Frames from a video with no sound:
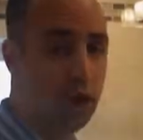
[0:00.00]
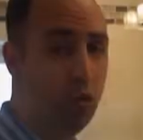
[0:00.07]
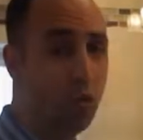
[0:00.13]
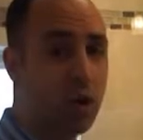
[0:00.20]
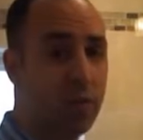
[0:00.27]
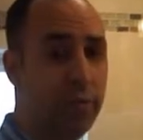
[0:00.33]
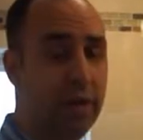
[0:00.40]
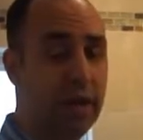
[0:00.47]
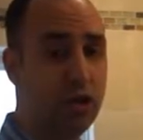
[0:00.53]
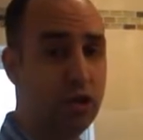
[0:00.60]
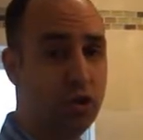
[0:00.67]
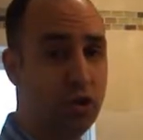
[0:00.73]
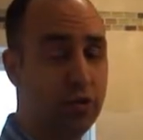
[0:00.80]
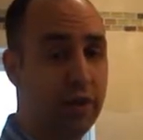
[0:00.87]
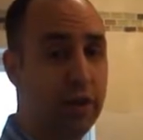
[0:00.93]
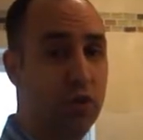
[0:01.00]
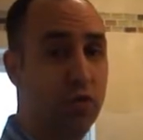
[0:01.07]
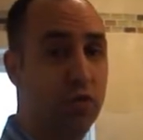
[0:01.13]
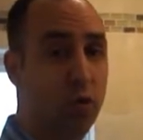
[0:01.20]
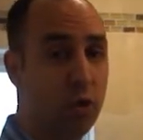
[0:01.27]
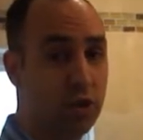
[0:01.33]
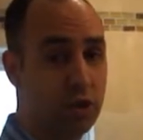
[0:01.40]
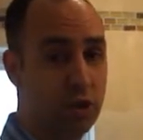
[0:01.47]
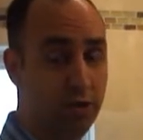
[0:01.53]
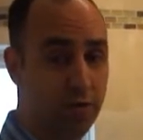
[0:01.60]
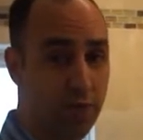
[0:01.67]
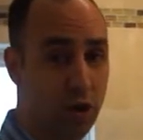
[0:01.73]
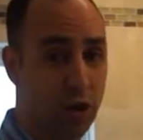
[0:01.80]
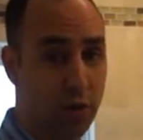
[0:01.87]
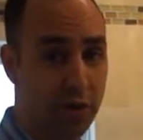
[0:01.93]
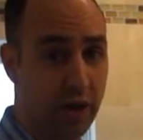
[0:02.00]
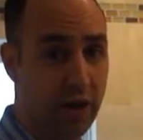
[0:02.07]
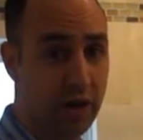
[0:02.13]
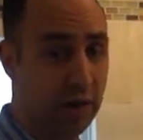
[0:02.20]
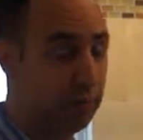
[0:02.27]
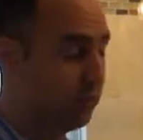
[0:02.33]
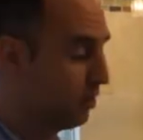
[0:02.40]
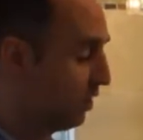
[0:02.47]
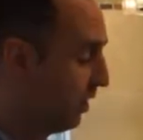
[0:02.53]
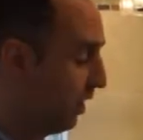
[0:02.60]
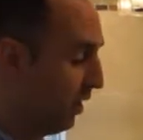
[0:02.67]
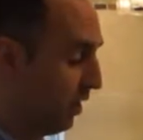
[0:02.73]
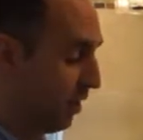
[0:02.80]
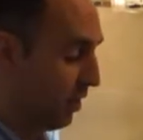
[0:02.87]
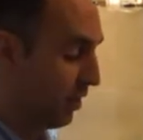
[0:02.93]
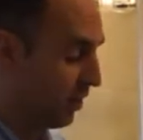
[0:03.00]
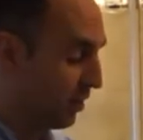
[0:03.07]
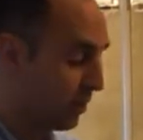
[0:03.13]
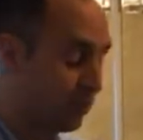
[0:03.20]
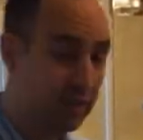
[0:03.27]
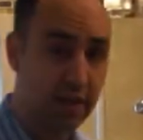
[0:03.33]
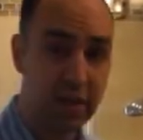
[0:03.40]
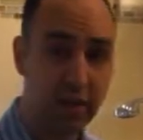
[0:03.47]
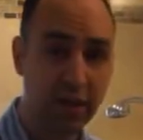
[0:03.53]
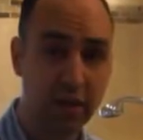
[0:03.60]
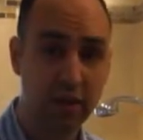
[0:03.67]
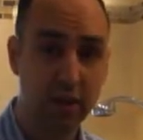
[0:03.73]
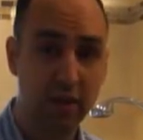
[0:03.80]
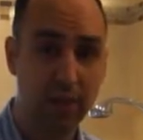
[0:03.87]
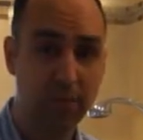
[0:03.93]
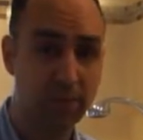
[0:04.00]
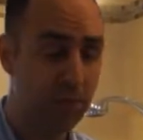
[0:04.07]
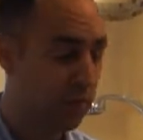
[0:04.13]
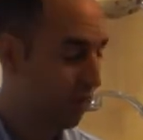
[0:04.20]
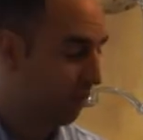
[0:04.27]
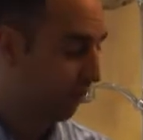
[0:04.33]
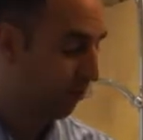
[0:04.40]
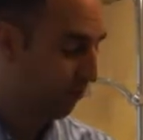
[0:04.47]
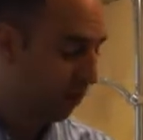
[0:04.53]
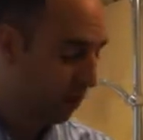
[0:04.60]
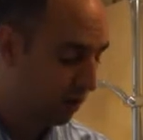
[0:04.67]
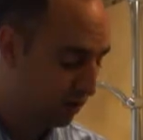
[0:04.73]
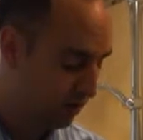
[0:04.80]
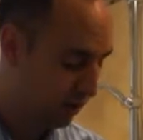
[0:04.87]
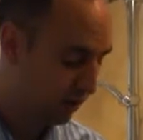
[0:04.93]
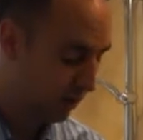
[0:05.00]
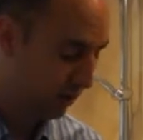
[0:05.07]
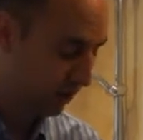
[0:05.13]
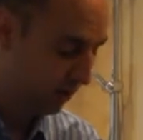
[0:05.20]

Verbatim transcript: you want to make sure that you focus on the following items. The sink, the faucet,